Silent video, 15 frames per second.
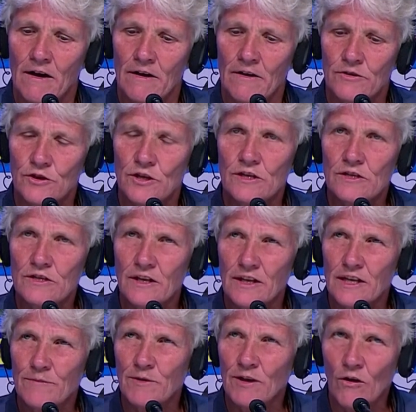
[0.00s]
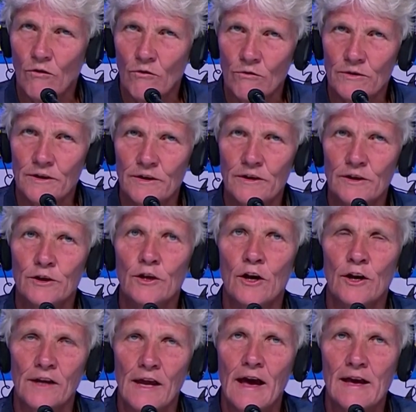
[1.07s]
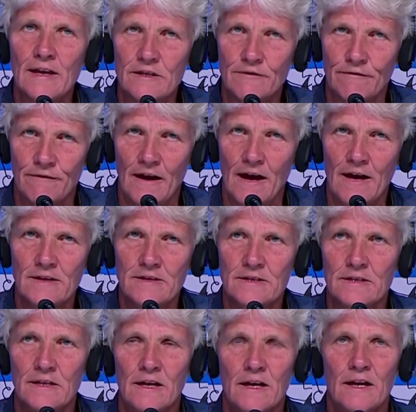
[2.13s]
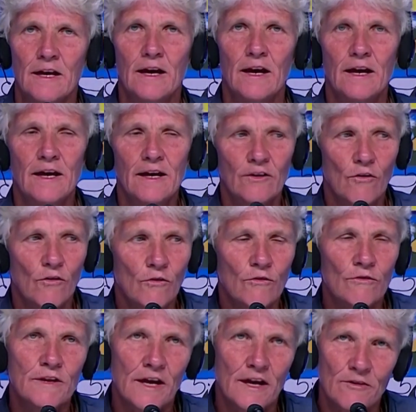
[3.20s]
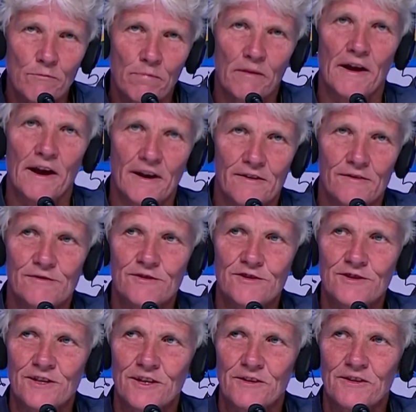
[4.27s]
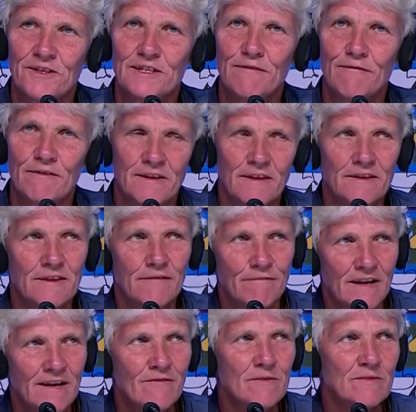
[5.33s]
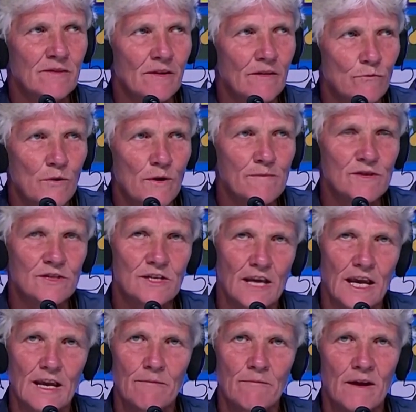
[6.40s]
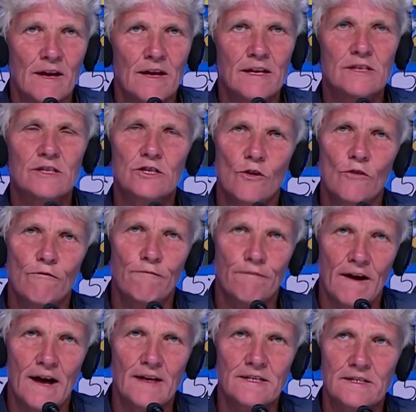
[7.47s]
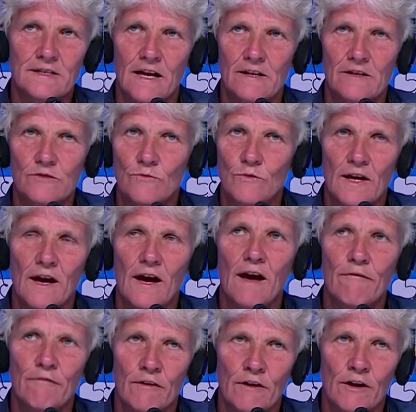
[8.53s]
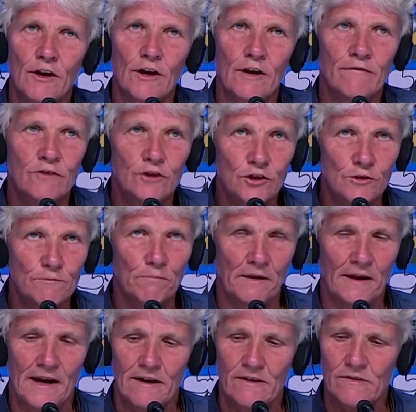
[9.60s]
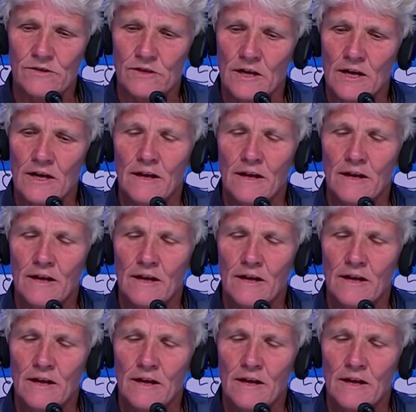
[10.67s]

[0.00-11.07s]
She is a little bit older, not as fast, and all the other players, the development of women's game is so fast now, so we have a lot of good players.